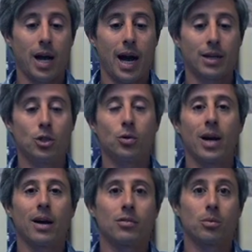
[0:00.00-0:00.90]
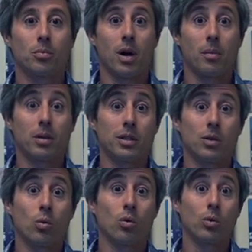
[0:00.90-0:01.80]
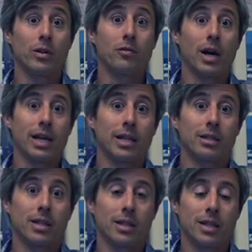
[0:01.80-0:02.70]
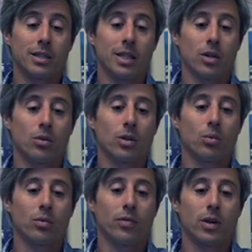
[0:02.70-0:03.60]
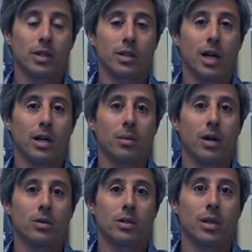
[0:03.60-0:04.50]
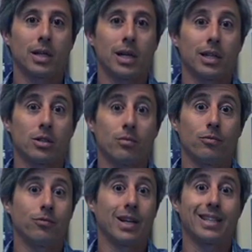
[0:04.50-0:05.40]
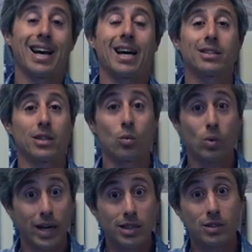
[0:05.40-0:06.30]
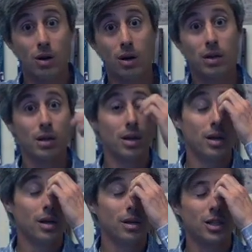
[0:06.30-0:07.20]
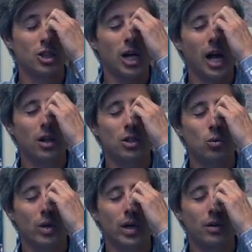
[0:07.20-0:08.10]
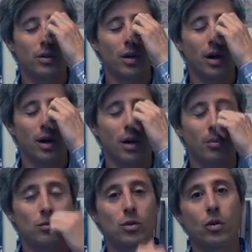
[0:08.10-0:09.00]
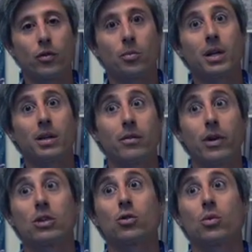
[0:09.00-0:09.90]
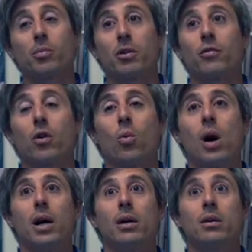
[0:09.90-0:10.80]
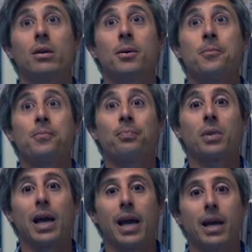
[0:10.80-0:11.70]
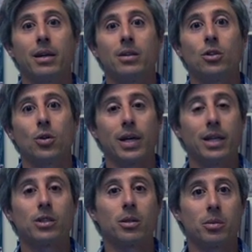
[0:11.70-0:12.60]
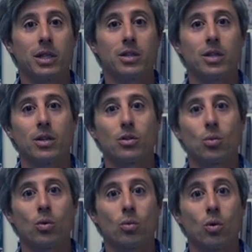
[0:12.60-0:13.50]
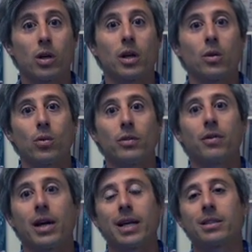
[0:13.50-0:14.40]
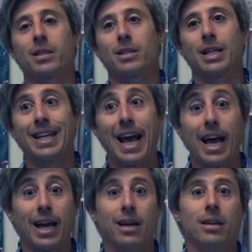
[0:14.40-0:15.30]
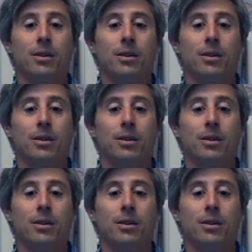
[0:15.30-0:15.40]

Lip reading: I do have some properties that we're refinancing this year that we're very excited about getting some fantastic rates on. The challenge with, so if you've been an investor with me for a while and you're in some of these deals that we're working on refinancing today,